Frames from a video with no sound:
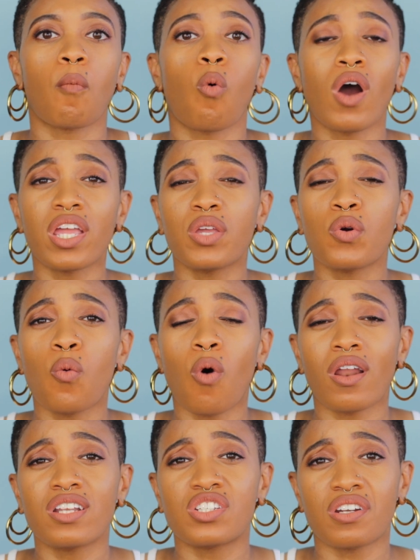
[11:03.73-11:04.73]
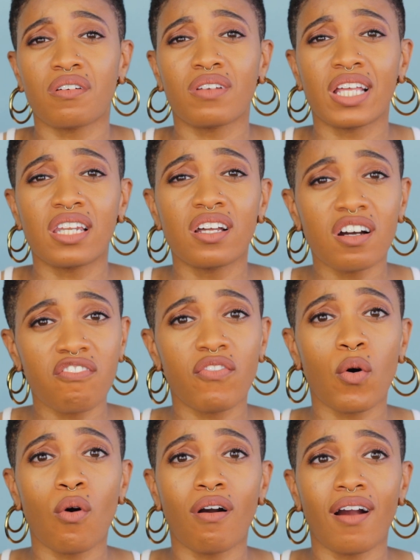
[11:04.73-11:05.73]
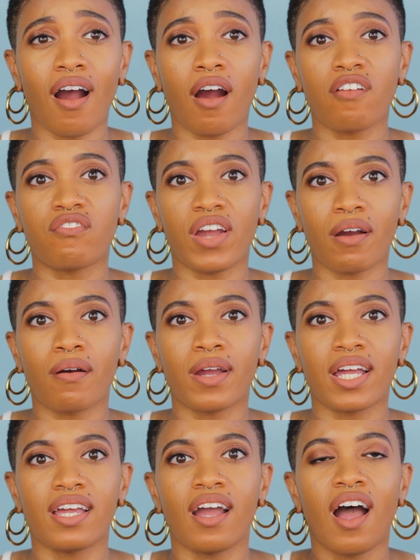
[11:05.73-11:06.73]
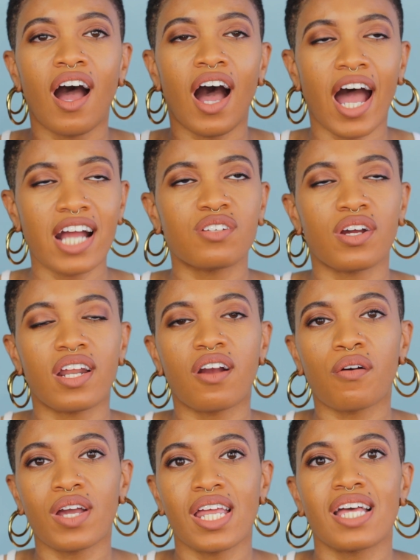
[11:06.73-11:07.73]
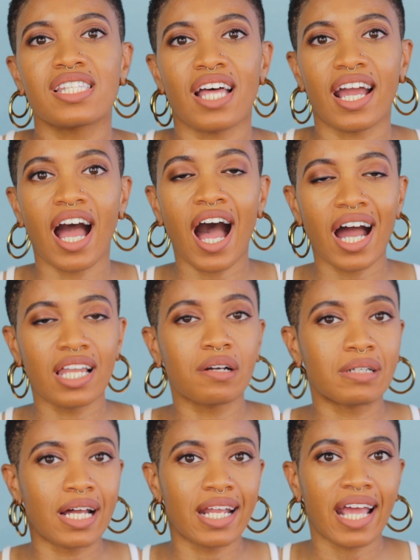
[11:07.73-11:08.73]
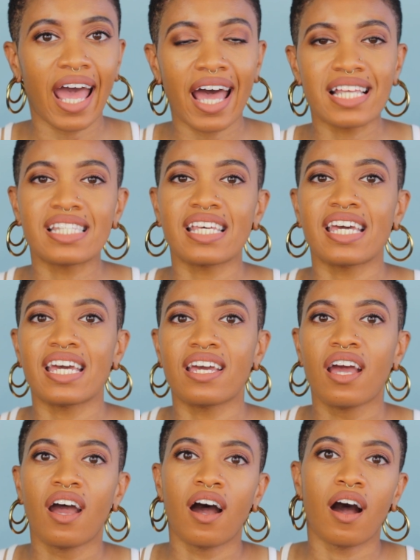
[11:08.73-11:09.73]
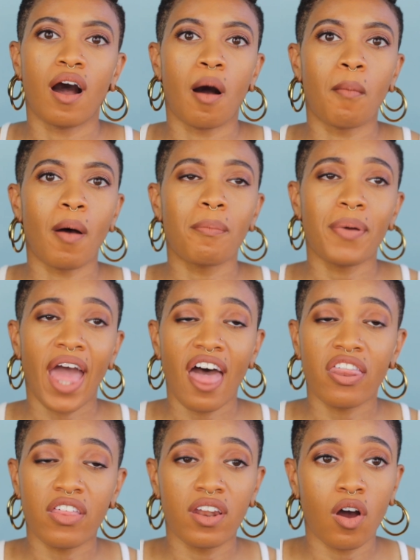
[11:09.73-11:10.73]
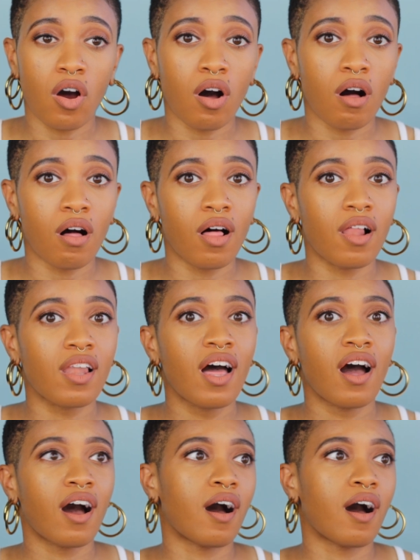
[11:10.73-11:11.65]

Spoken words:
What you want to generally look for are very hydrating ingredients like hyaluronic acid, panthenol,